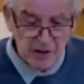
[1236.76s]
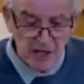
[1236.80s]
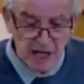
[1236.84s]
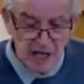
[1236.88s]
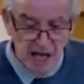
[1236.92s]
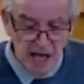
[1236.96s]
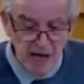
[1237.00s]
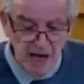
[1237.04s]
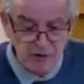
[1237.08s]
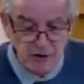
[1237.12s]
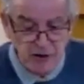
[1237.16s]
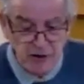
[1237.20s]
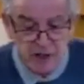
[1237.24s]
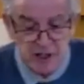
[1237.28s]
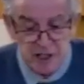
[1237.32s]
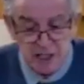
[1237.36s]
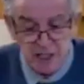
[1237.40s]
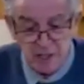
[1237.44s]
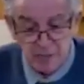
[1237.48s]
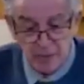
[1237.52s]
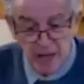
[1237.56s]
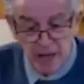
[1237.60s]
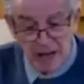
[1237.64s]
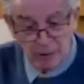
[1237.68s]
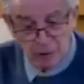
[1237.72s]
Everything is
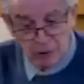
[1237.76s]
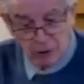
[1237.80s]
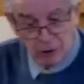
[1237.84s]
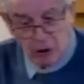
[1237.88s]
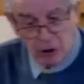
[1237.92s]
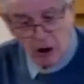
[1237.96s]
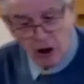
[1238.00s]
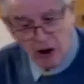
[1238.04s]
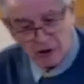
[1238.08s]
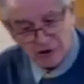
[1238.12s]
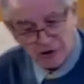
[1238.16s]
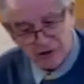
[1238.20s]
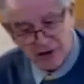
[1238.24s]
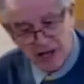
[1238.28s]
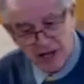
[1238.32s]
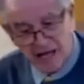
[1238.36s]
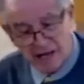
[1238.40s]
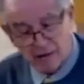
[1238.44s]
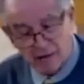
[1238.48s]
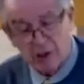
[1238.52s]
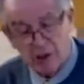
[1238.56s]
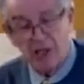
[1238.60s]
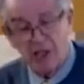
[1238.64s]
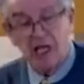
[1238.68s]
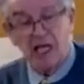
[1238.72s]
about God
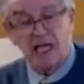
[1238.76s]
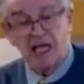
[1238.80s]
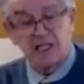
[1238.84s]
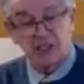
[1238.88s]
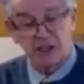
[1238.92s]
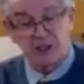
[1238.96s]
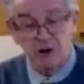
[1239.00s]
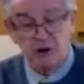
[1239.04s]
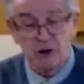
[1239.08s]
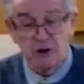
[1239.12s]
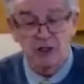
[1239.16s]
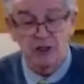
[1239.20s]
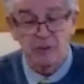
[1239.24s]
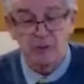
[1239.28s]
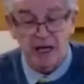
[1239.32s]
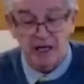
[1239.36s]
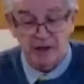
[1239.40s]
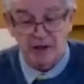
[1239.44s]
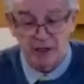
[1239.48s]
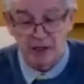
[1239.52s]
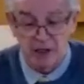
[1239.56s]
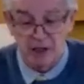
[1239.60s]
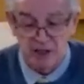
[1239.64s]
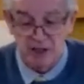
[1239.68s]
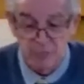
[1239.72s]
now. It's not about
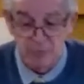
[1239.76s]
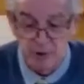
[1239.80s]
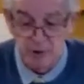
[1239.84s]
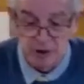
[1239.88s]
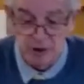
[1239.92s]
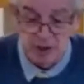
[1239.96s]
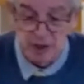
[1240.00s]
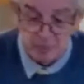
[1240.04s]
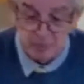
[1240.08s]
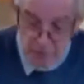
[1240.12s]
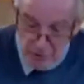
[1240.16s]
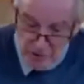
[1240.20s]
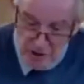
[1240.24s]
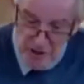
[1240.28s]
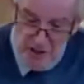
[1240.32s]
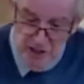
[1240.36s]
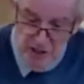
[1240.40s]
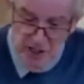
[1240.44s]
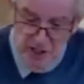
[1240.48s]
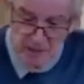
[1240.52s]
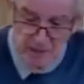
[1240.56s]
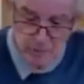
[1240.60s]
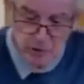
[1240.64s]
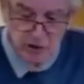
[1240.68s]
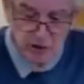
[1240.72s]
her husband. But this
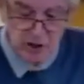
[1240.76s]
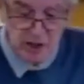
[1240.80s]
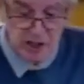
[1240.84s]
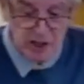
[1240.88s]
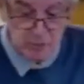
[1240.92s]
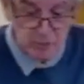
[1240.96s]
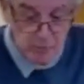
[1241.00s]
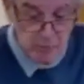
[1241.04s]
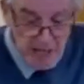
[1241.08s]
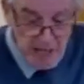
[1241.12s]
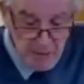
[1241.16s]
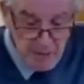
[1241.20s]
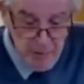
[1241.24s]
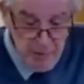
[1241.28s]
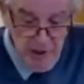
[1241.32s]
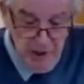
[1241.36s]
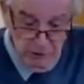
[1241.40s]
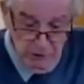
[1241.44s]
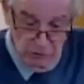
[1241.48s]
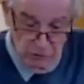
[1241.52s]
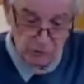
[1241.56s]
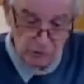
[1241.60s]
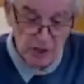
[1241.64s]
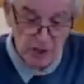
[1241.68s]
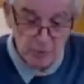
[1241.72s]
time she thinks, maybe he'll
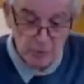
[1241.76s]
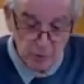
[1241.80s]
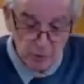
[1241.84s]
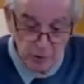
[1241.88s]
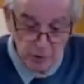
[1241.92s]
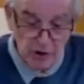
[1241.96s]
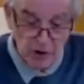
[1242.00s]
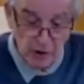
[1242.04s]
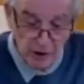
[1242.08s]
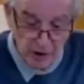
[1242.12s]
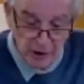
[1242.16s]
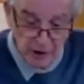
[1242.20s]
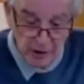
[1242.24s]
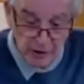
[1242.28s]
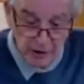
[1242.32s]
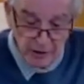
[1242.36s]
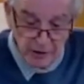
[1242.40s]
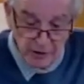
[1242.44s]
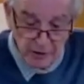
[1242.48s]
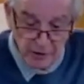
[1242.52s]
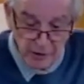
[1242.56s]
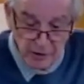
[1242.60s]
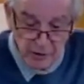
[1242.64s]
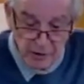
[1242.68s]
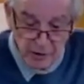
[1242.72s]
treat me with honor.
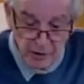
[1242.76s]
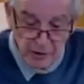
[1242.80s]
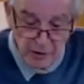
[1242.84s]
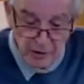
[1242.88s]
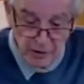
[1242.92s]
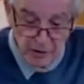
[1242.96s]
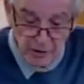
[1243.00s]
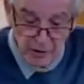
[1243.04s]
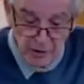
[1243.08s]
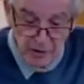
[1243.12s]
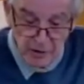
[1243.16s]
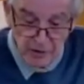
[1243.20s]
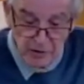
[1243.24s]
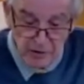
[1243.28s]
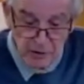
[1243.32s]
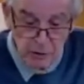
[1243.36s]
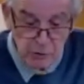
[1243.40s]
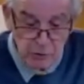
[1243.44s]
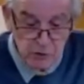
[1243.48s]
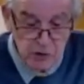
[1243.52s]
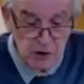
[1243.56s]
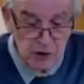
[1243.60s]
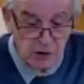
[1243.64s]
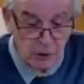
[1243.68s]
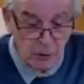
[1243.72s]
So
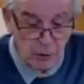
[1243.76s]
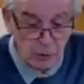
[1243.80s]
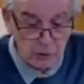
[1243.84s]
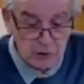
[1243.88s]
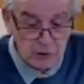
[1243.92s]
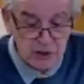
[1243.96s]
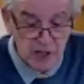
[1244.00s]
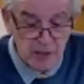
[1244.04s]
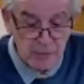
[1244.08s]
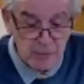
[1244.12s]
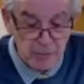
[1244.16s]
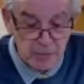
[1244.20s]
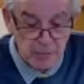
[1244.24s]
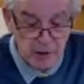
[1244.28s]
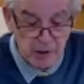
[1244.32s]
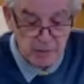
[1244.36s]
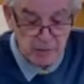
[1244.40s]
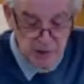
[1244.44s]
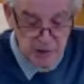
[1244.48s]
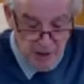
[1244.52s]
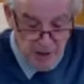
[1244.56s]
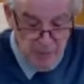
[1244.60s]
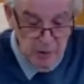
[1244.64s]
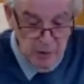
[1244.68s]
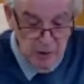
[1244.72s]
she calls Zeb-
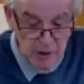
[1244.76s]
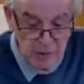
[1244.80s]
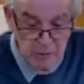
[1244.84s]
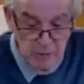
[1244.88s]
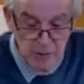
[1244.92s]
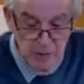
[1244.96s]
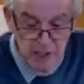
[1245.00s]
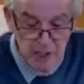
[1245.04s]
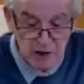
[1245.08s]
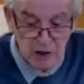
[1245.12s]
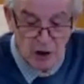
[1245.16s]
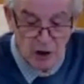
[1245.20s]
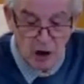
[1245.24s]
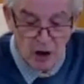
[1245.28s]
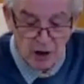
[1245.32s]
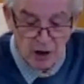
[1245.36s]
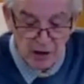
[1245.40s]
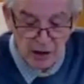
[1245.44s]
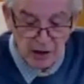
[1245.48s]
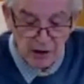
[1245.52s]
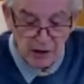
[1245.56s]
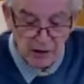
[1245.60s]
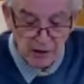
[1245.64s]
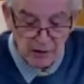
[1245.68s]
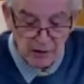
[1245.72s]
Zebulun means honor.